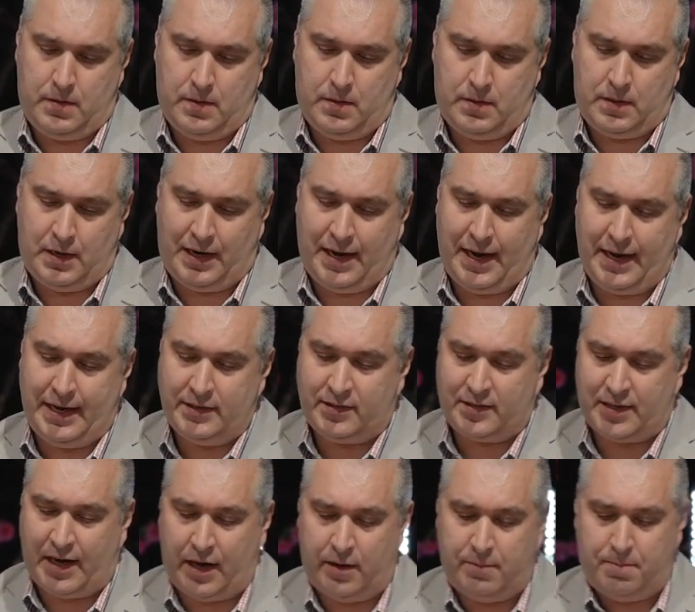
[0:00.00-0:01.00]
The lady
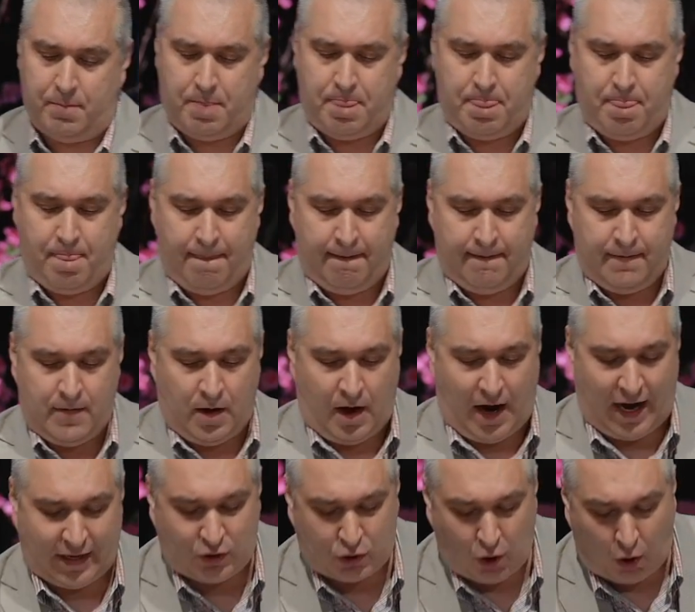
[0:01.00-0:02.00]
said,
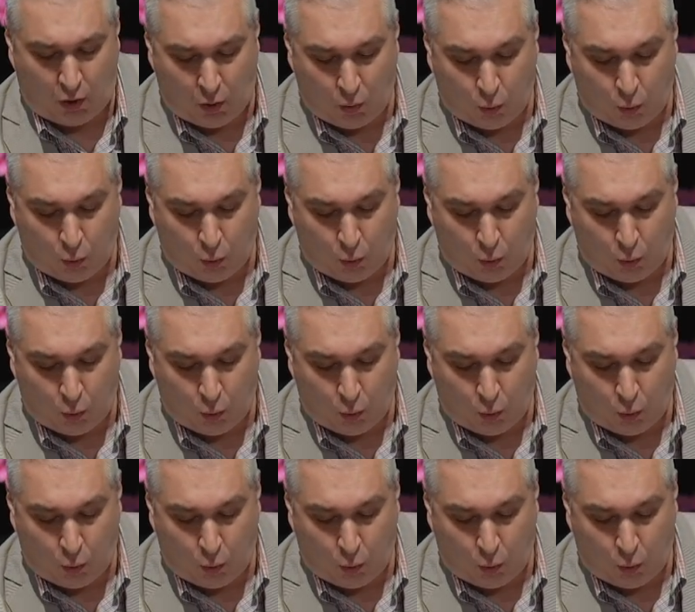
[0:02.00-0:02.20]
"I saw